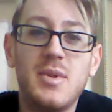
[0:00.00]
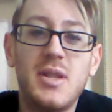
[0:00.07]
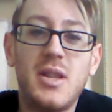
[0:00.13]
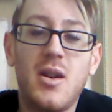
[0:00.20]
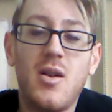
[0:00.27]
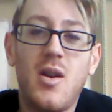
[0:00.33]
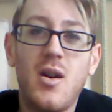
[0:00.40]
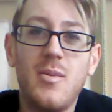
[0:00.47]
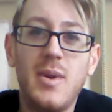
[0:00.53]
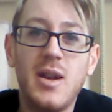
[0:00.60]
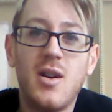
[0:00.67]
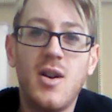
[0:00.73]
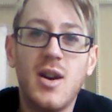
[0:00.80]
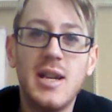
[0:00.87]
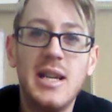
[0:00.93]
So I've been
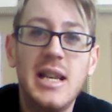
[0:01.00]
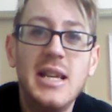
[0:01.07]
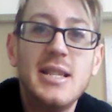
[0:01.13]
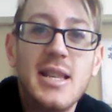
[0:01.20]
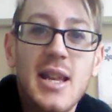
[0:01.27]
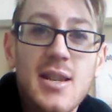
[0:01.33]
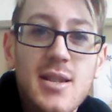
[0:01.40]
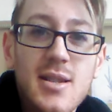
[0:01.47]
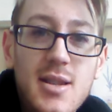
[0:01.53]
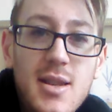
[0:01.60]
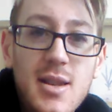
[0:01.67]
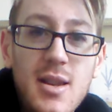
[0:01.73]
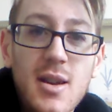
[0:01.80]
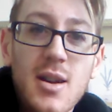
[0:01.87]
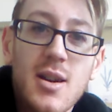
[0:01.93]
kindly
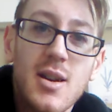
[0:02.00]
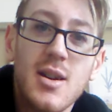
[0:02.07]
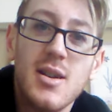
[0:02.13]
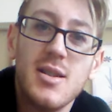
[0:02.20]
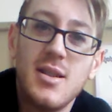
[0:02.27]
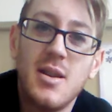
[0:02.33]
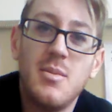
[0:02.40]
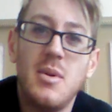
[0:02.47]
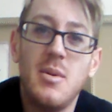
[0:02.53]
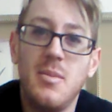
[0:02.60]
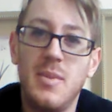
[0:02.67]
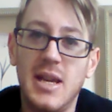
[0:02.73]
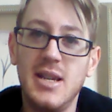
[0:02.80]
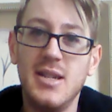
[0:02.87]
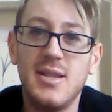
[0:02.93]
sent some
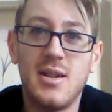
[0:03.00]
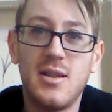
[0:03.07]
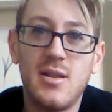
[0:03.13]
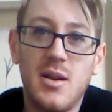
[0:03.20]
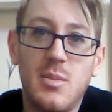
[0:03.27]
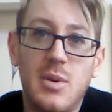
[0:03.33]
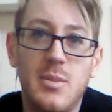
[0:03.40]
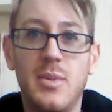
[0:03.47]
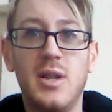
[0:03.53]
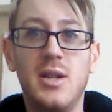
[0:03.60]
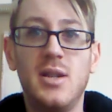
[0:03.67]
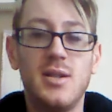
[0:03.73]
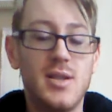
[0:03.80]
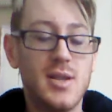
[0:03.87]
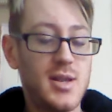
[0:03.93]
amazing
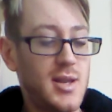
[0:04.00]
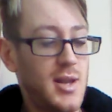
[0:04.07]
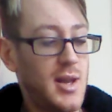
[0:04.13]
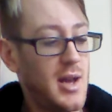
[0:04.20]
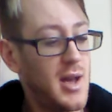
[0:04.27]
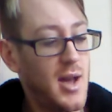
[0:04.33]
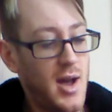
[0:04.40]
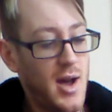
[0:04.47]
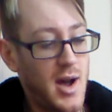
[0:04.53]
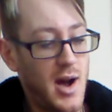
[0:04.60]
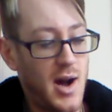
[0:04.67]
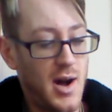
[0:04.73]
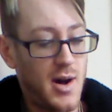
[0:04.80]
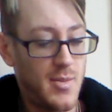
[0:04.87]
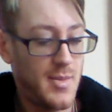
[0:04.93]
supplements
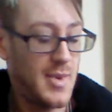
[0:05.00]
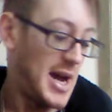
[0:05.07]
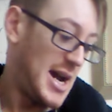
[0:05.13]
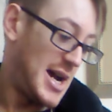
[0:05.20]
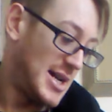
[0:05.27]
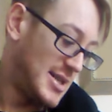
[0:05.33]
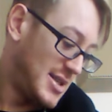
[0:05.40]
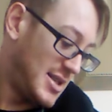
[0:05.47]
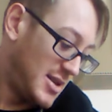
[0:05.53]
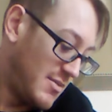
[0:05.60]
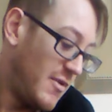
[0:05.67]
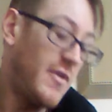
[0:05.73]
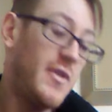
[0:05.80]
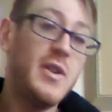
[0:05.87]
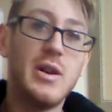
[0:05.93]
and
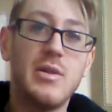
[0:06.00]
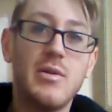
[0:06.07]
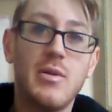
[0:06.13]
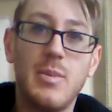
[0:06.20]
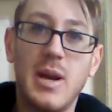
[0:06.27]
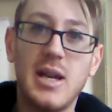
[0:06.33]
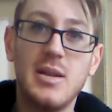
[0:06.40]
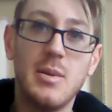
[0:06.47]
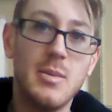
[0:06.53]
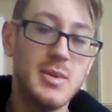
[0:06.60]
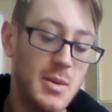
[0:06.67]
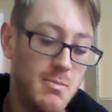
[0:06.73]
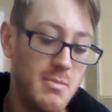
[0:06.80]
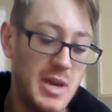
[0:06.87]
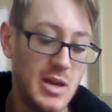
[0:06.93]
some food
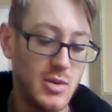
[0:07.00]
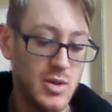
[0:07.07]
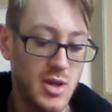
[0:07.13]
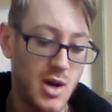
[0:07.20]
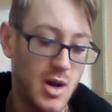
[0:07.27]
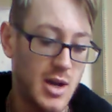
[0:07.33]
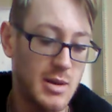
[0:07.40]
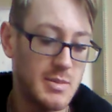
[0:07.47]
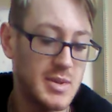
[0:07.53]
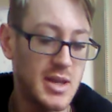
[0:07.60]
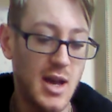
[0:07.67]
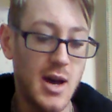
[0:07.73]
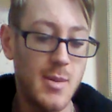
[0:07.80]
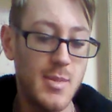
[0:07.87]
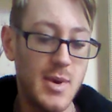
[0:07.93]
replacements and meal times,
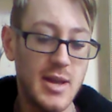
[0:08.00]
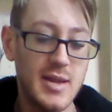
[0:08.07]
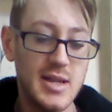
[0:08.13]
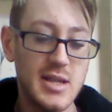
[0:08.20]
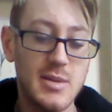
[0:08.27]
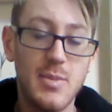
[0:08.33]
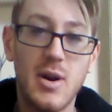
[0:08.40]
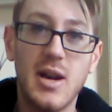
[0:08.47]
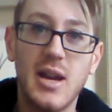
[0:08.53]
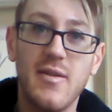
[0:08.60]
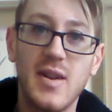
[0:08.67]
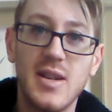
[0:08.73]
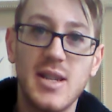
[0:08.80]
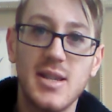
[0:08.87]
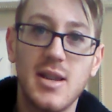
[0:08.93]
and this is by
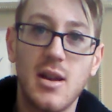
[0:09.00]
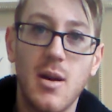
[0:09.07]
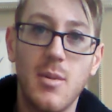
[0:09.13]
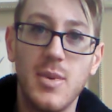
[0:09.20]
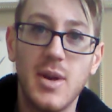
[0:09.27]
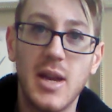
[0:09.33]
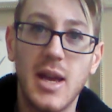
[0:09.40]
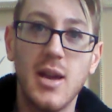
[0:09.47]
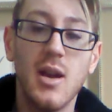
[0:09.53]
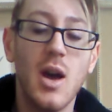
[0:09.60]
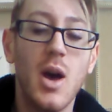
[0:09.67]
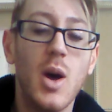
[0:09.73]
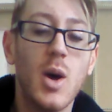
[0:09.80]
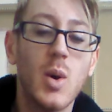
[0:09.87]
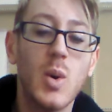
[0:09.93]
a fantastic company
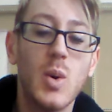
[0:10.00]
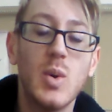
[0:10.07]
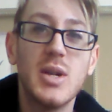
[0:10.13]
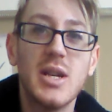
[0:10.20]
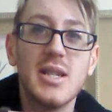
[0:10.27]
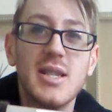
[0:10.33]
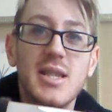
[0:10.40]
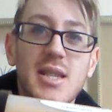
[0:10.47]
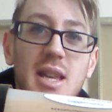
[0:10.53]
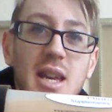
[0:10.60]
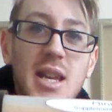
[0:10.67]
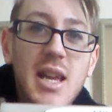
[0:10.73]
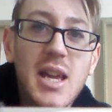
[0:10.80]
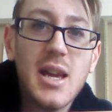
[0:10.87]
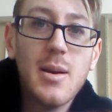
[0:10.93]
called
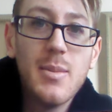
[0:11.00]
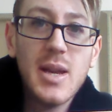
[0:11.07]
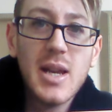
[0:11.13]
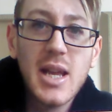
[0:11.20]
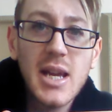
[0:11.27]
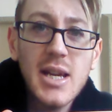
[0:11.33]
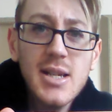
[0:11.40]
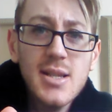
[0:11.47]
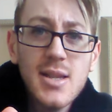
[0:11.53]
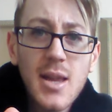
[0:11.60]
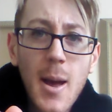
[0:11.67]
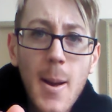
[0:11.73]
Skinny Minis.